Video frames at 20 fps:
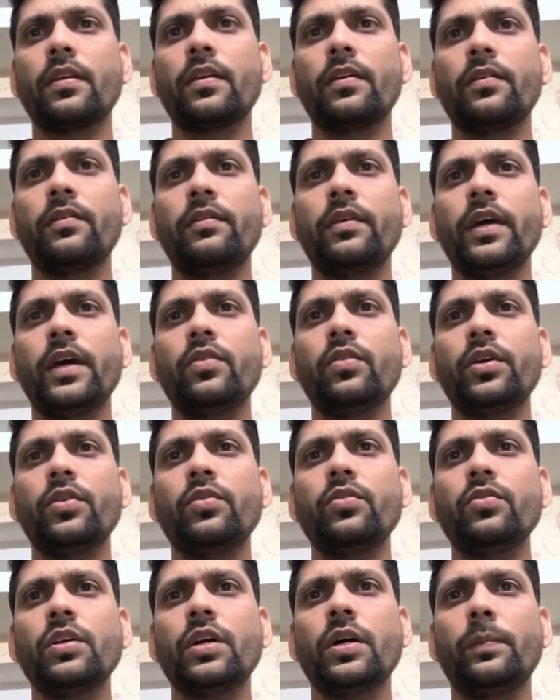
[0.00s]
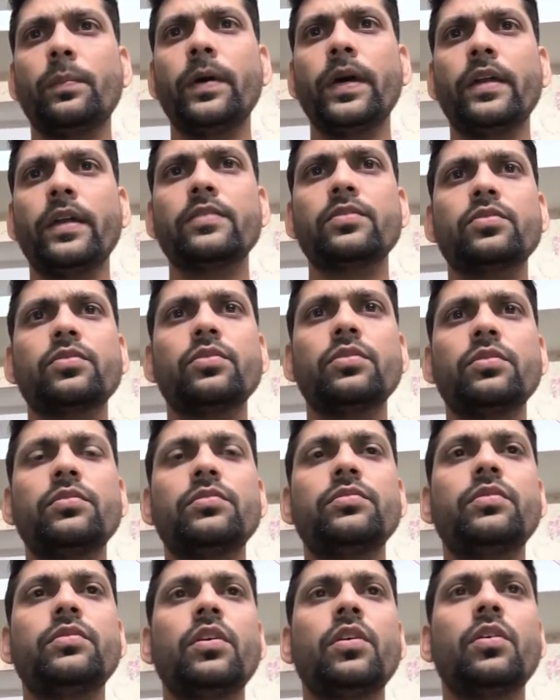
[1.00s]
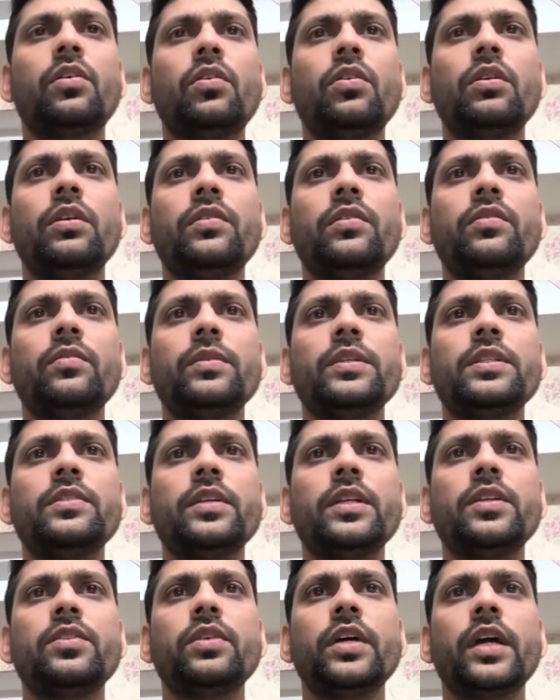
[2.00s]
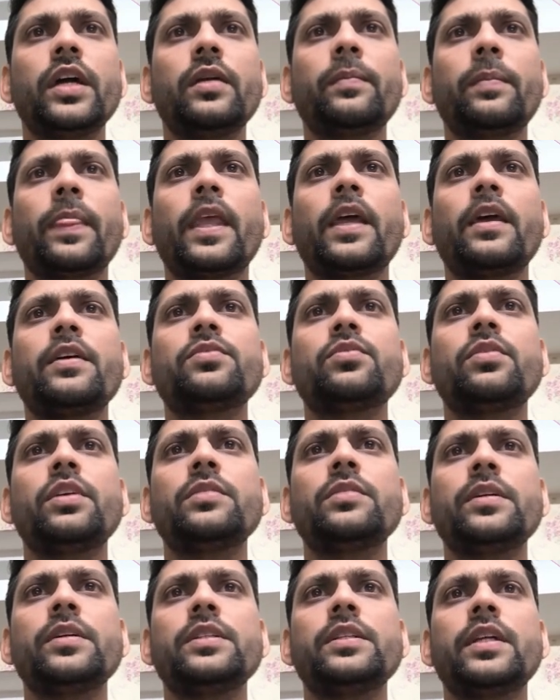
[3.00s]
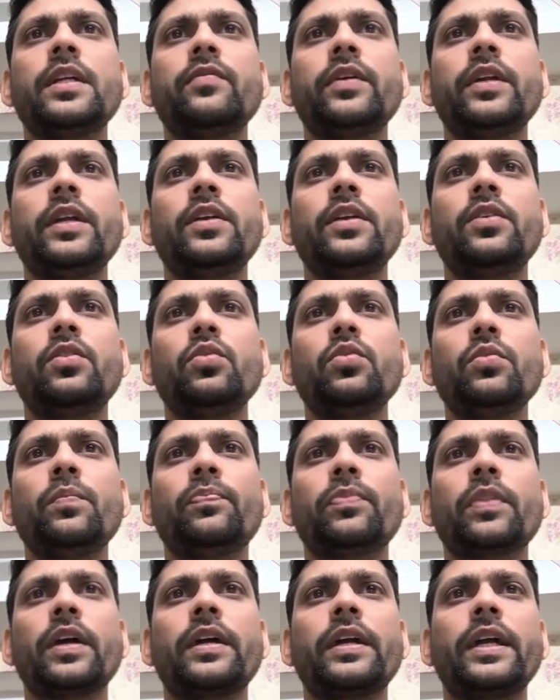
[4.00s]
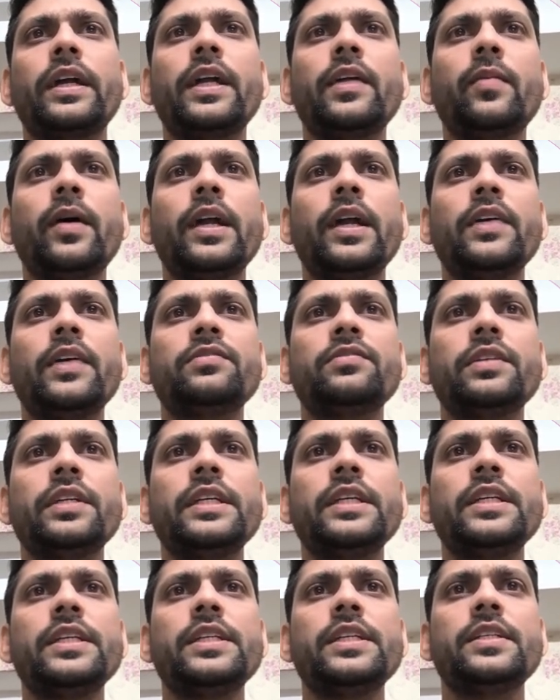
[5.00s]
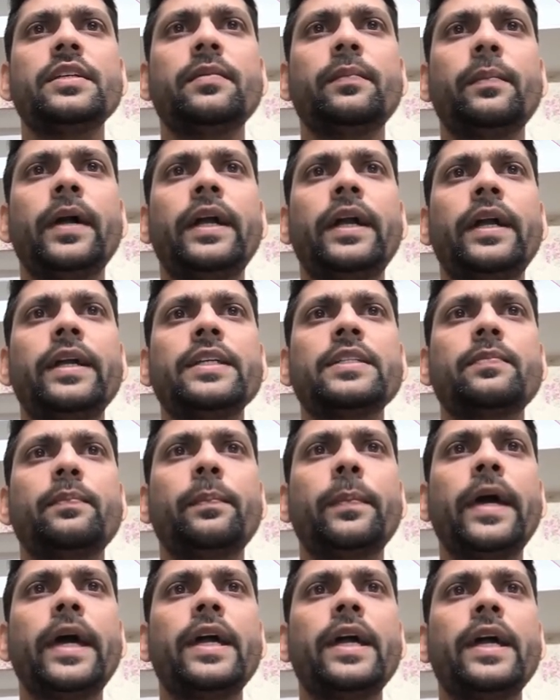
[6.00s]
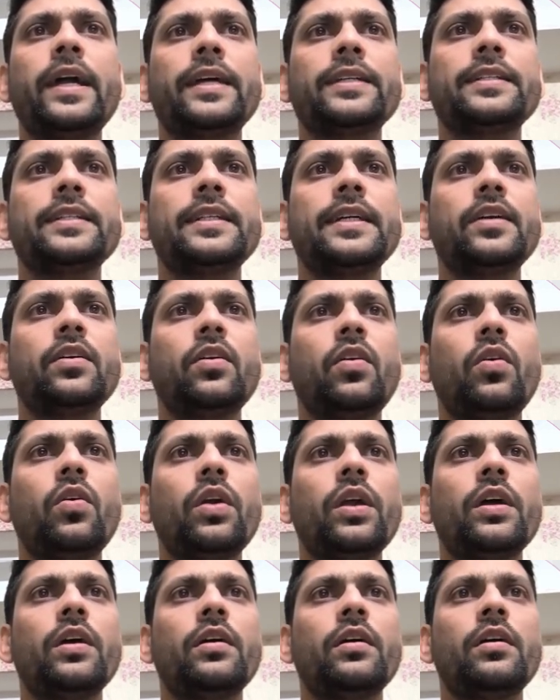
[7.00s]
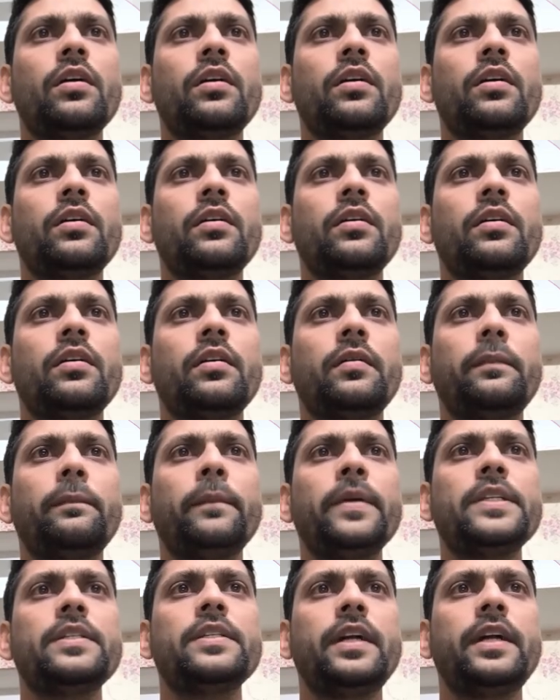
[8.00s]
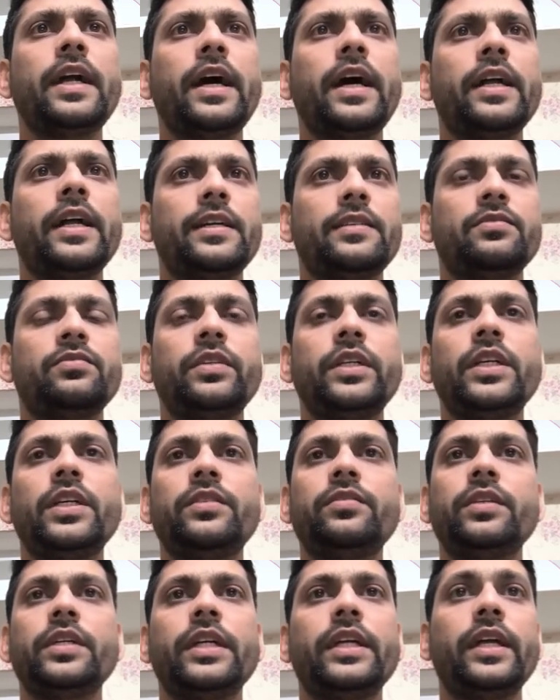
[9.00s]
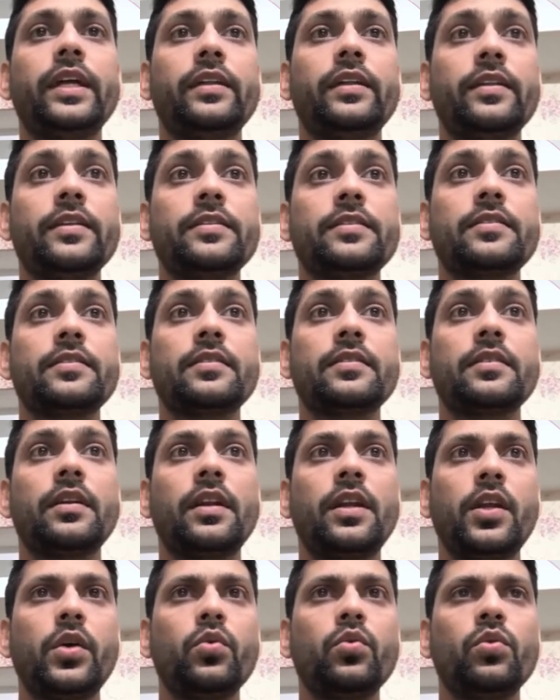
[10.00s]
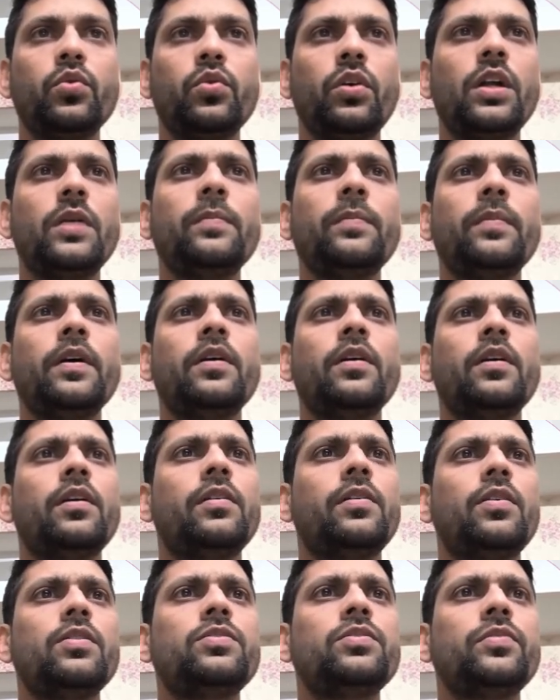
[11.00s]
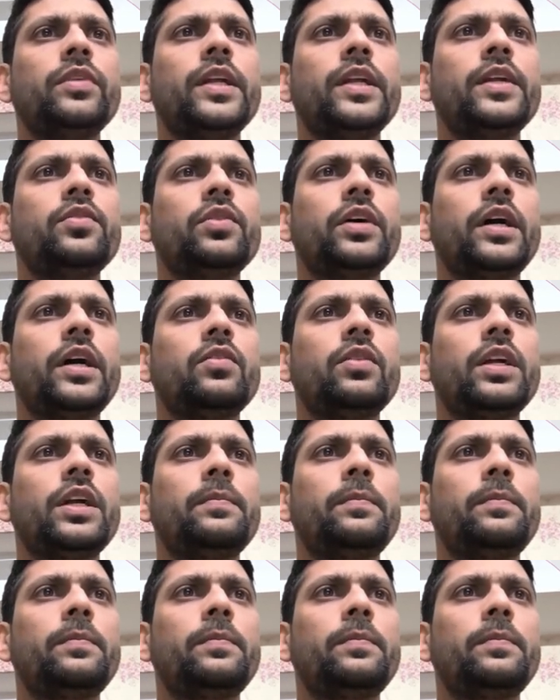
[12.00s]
we are going to compare. So what all information we need to get? So it is mentioned that we need to determine if each matrix met, exceeded, or missed the target. We need to create this new column. Also we need to calculate